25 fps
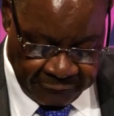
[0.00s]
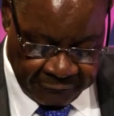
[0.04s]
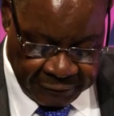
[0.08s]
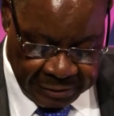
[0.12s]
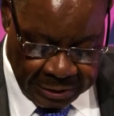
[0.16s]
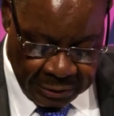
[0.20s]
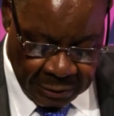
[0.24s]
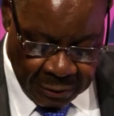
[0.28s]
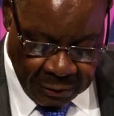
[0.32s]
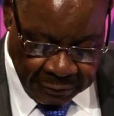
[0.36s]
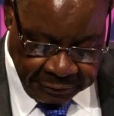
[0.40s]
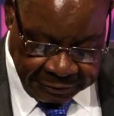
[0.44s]

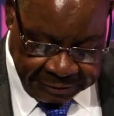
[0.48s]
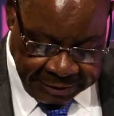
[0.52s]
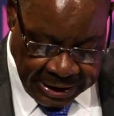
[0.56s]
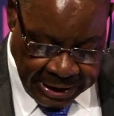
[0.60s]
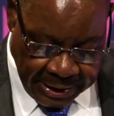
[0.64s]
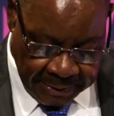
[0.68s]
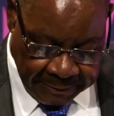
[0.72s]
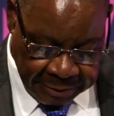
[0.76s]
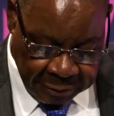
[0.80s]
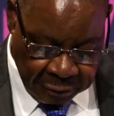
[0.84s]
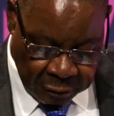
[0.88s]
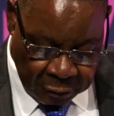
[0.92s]
For a long
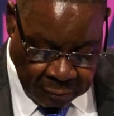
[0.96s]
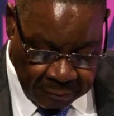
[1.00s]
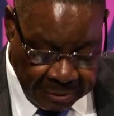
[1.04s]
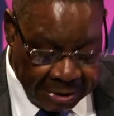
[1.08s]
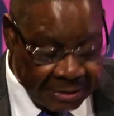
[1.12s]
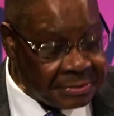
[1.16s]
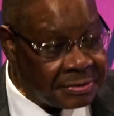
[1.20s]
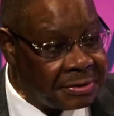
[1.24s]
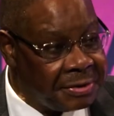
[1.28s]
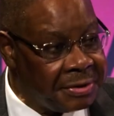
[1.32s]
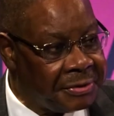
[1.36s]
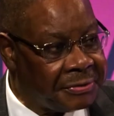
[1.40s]
time in
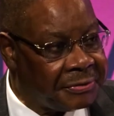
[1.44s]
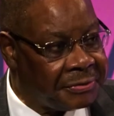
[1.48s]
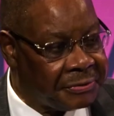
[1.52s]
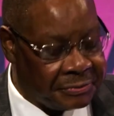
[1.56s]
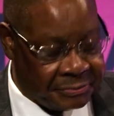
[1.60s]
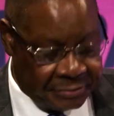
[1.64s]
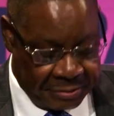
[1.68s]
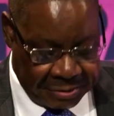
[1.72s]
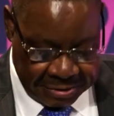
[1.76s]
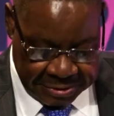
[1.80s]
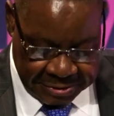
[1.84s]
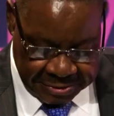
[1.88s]
human
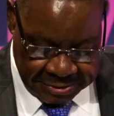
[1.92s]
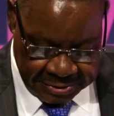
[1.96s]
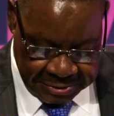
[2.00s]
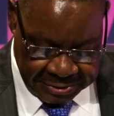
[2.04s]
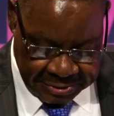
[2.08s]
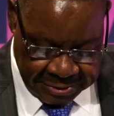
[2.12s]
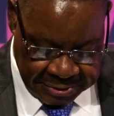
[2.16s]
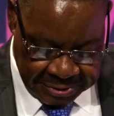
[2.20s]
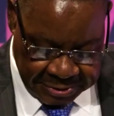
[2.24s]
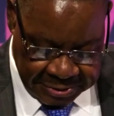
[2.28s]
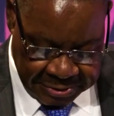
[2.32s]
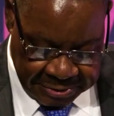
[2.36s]
history,
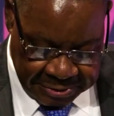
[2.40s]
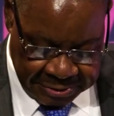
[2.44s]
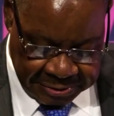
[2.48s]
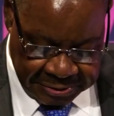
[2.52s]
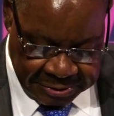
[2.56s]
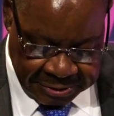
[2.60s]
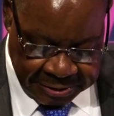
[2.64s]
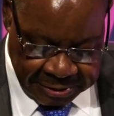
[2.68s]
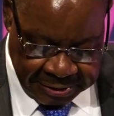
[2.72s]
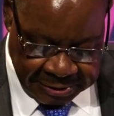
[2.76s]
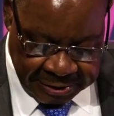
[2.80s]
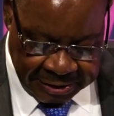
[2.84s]

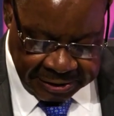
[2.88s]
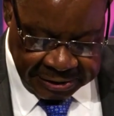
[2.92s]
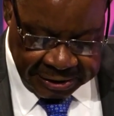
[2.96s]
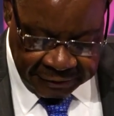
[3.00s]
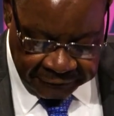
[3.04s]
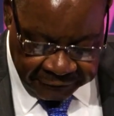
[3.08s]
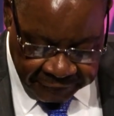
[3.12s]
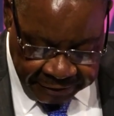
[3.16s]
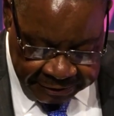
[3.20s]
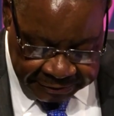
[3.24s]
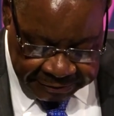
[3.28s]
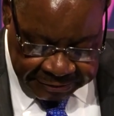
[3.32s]
gender
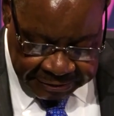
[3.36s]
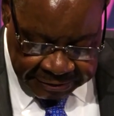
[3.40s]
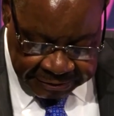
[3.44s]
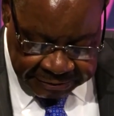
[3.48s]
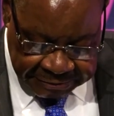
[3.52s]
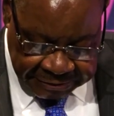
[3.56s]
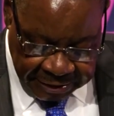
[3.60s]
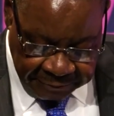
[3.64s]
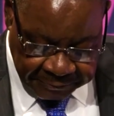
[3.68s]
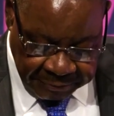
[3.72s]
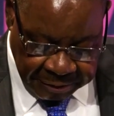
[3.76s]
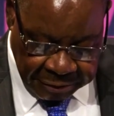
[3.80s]

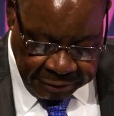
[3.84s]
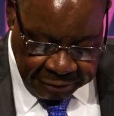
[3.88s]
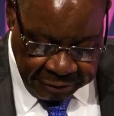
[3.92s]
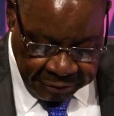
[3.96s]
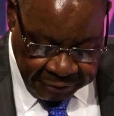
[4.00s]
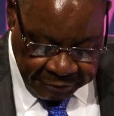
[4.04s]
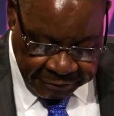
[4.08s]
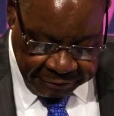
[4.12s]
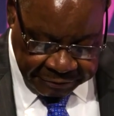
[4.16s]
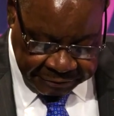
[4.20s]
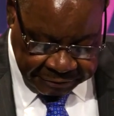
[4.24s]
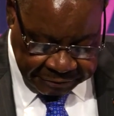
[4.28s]
differences have been
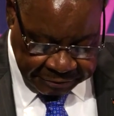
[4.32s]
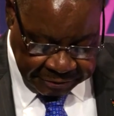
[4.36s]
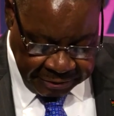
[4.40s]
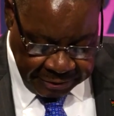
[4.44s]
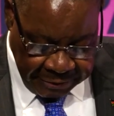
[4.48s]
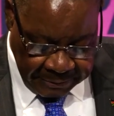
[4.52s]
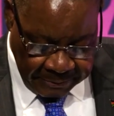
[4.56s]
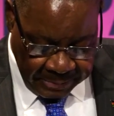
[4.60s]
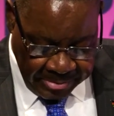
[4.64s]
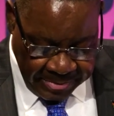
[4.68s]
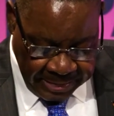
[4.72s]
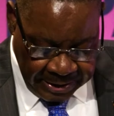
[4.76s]
used
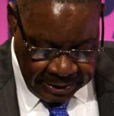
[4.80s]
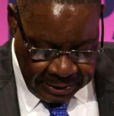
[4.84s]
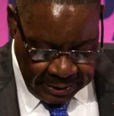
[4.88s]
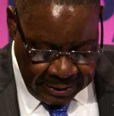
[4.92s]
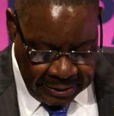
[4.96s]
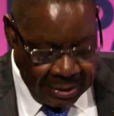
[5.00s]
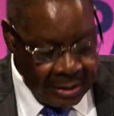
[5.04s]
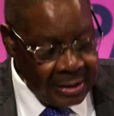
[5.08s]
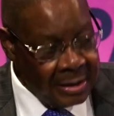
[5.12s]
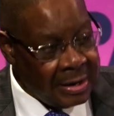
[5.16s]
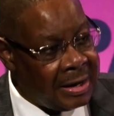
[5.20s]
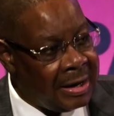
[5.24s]

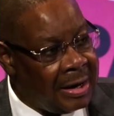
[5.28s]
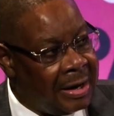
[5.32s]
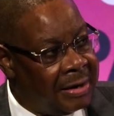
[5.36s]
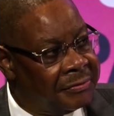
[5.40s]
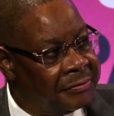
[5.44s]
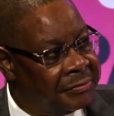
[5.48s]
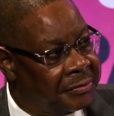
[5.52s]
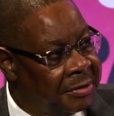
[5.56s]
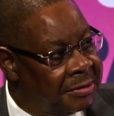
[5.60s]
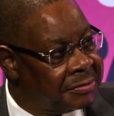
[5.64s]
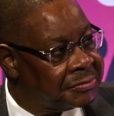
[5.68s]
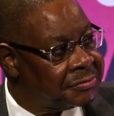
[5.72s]

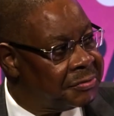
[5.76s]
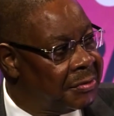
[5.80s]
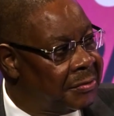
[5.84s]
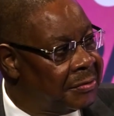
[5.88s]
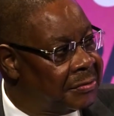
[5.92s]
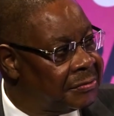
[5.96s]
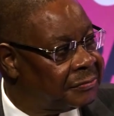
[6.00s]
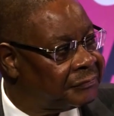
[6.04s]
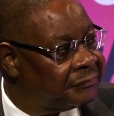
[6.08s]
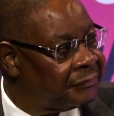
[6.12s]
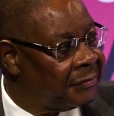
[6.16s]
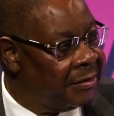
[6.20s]
as
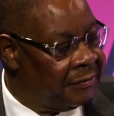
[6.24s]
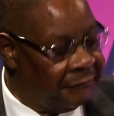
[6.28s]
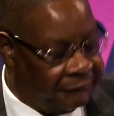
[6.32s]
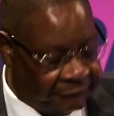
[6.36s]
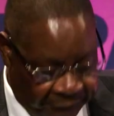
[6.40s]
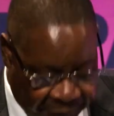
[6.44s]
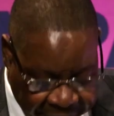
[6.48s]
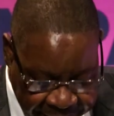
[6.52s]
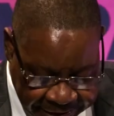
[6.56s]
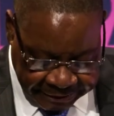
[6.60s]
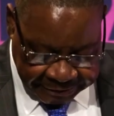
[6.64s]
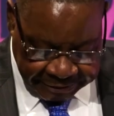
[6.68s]
reasons for
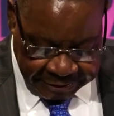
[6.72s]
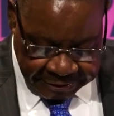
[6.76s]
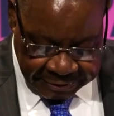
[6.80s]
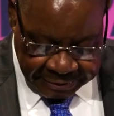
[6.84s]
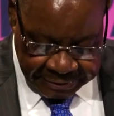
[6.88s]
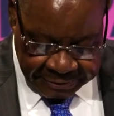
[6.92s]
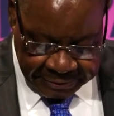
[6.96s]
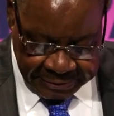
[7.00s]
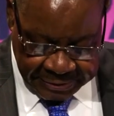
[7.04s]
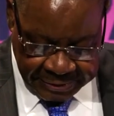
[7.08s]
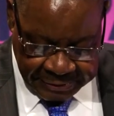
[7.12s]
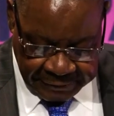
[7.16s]

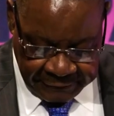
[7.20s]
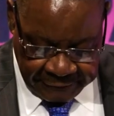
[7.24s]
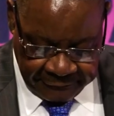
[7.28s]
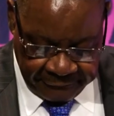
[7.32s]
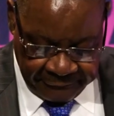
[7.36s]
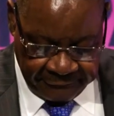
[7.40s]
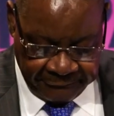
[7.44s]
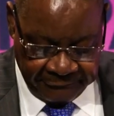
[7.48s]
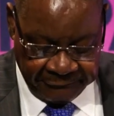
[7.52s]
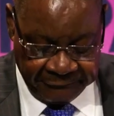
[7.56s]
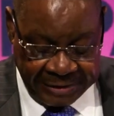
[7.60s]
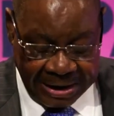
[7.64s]
inflicting
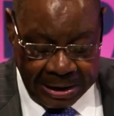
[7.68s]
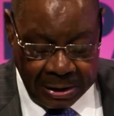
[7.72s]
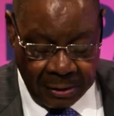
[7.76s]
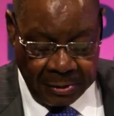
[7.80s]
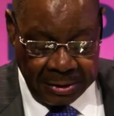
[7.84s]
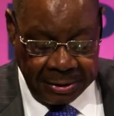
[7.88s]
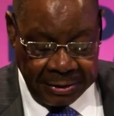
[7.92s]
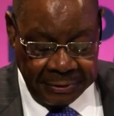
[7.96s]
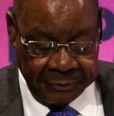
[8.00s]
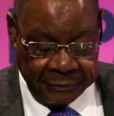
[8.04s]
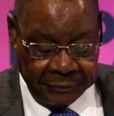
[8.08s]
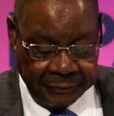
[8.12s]

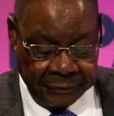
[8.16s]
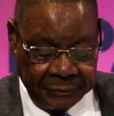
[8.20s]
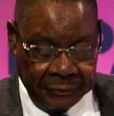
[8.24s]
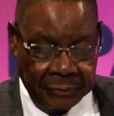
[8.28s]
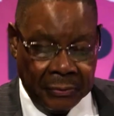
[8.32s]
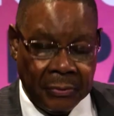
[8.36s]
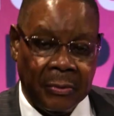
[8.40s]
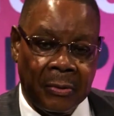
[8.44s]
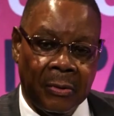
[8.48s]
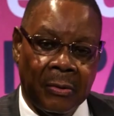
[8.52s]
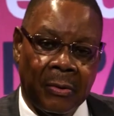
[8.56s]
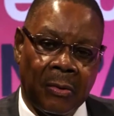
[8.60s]
violence
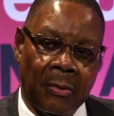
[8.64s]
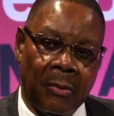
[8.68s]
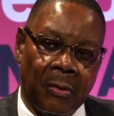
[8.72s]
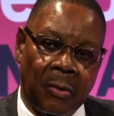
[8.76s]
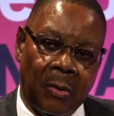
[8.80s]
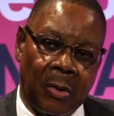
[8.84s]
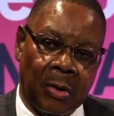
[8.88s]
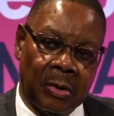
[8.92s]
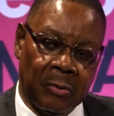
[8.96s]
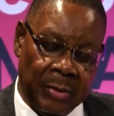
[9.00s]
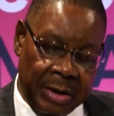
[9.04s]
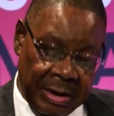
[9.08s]

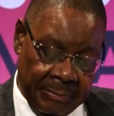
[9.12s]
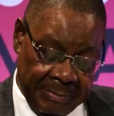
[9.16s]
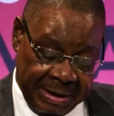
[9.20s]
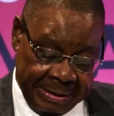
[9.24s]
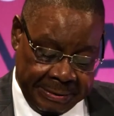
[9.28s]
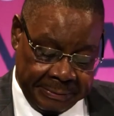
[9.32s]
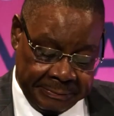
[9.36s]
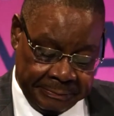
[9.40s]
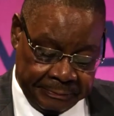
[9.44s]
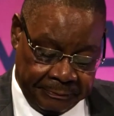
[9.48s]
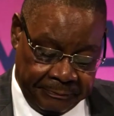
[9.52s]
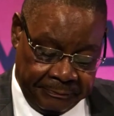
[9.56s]
on
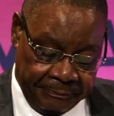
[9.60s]
women.